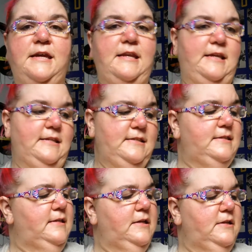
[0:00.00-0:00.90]
It is
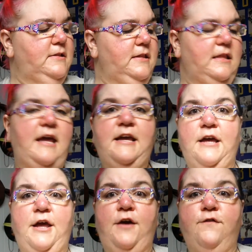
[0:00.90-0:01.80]
still like
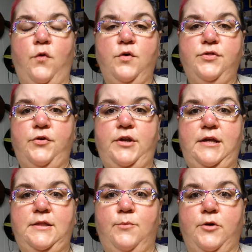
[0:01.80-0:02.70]
4:30
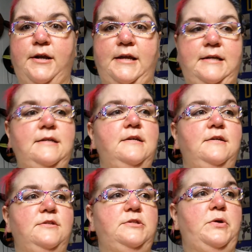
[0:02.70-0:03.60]
in the morning,
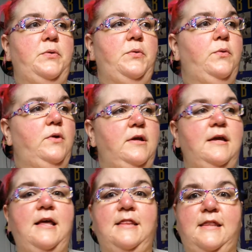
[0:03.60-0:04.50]
so
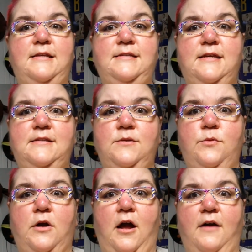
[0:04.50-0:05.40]
let's get some
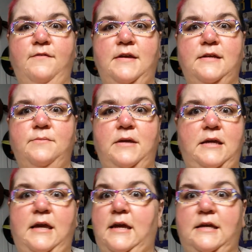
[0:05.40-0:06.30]
more coffee in
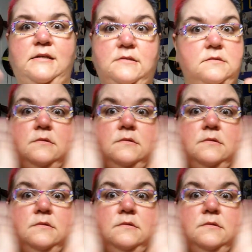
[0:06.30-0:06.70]
me and